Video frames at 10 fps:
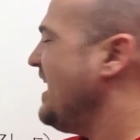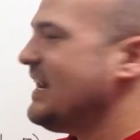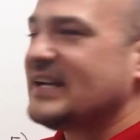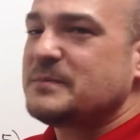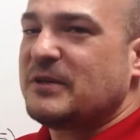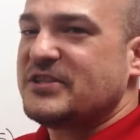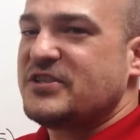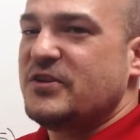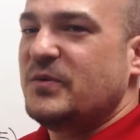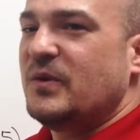8x plus
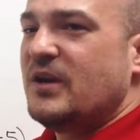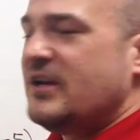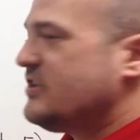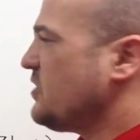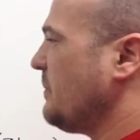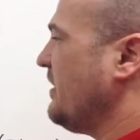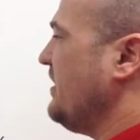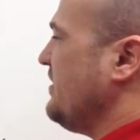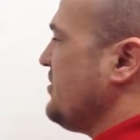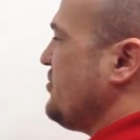2. So I'm going
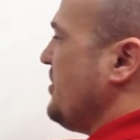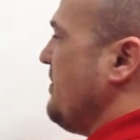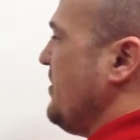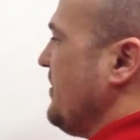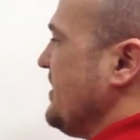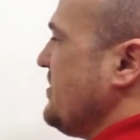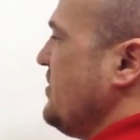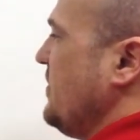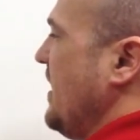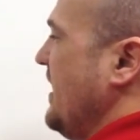to distribute this
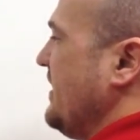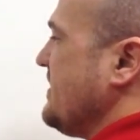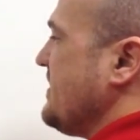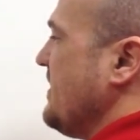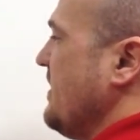2x.